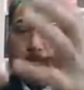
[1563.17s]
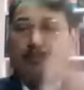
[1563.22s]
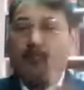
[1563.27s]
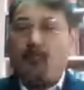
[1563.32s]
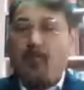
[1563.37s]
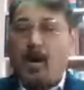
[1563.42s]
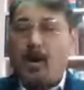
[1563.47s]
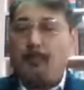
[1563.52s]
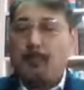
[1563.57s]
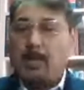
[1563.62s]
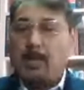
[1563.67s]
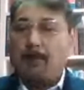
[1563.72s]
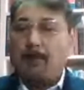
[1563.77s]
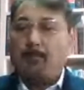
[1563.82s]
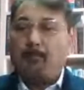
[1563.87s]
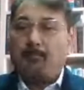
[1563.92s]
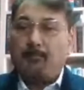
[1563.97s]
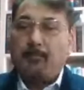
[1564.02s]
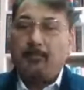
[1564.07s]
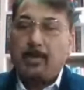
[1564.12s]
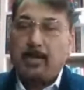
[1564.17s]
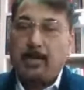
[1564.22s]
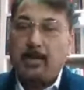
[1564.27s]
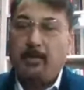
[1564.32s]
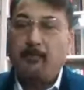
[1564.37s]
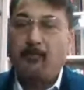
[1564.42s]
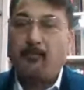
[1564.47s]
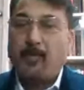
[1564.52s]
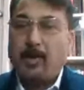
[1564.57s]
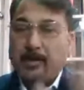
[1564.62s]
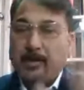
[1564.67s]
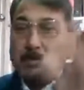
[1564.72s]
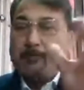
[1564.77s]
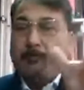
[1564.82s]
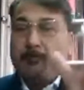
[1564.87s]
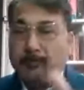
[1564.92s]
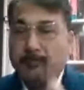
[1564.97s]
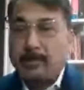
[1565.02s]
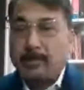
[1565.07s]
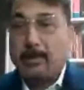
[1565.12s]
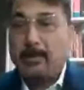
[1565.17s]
mopped up in one